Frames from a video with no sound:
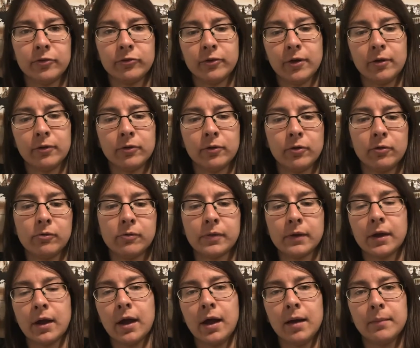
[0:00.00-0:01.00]
So I'd go with the
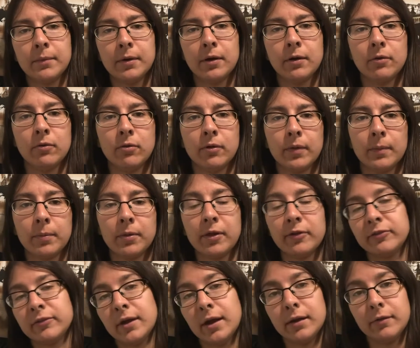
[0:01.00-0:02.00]
comma or the
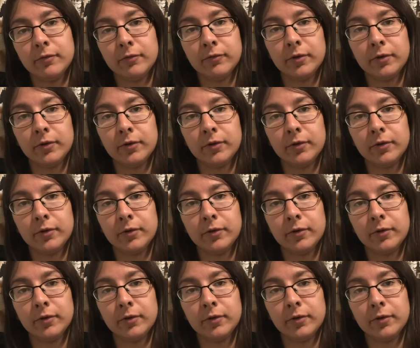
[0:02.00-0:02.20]
plus sign.